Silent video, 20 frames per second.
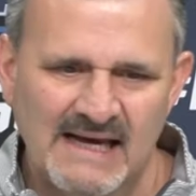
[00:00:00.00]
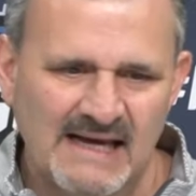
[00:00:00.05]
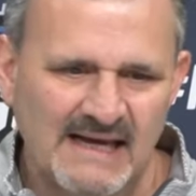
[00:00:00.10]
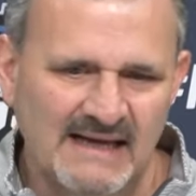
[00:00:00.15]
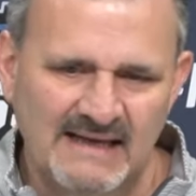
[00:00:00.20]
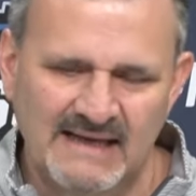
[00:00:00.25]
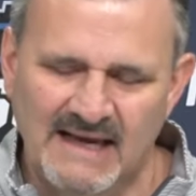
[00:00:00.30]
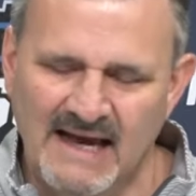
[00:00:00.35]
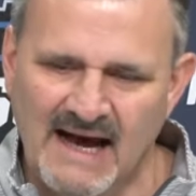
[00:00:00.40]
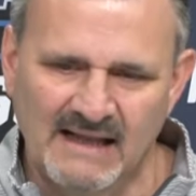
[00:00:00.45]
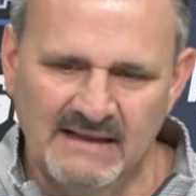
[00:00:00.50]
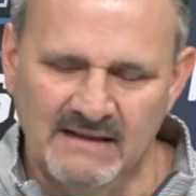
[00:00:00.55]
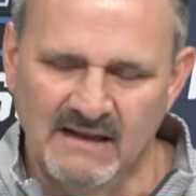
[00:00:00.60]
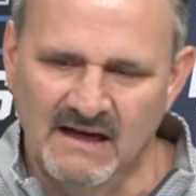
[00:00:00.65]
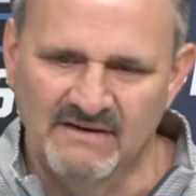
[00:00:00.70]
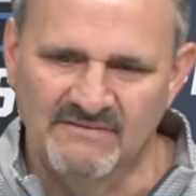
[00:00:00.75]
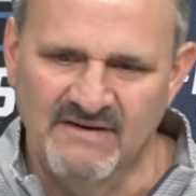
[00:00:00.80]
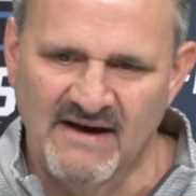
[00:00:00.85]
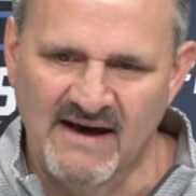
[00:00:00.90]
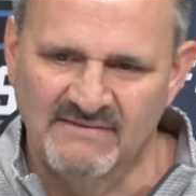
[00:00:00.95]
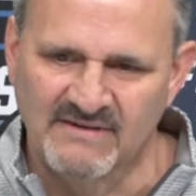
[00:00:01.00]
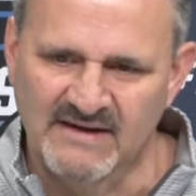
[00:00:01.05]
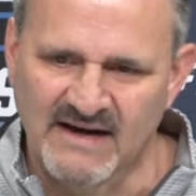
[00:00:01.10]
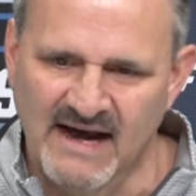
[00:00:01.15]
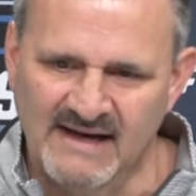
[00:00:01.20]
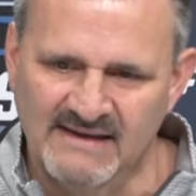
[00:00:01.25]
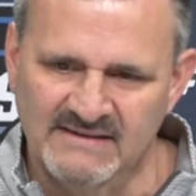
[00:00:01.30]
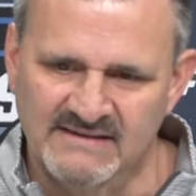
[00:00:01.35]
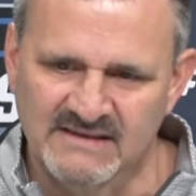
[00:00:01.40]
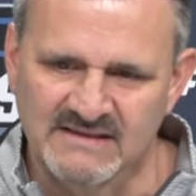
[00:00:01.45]
Yeah, I love having
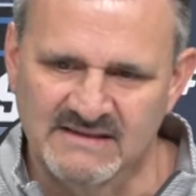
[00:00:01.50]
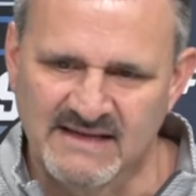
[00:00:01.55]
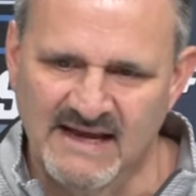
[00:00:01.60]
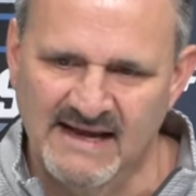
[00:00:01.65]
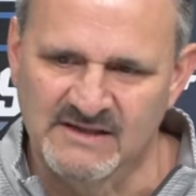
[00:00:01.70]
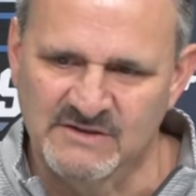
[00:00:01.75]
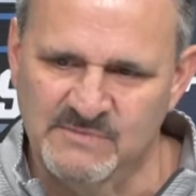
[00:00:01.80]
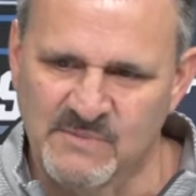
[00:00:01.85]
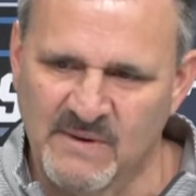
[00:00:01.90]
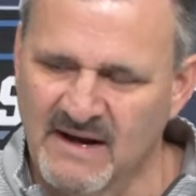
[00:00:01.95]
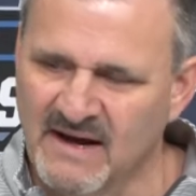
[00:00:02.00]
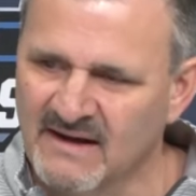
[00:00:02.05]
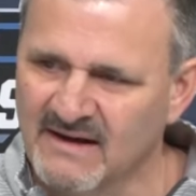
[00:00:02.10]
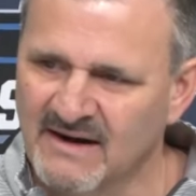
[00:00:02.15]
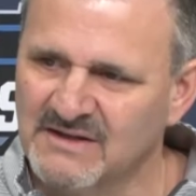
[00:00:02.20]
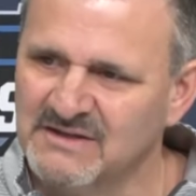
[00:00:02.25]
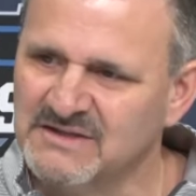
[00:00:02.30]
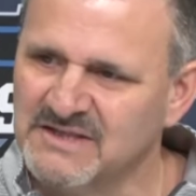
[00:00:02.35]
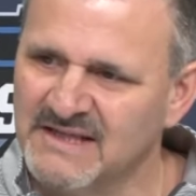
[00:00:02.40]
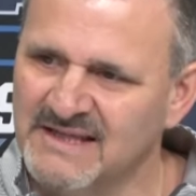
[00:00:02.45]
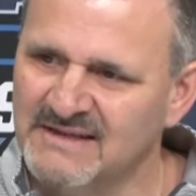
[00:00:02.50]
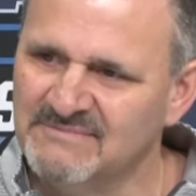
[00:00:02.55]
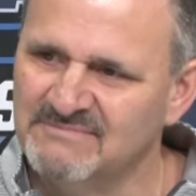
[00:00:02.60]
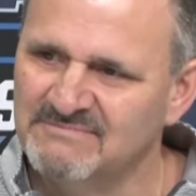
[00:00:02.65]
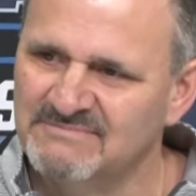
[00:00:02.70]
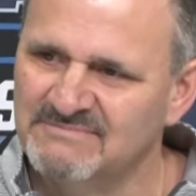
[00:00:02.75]
Isaac Stansbury on our team.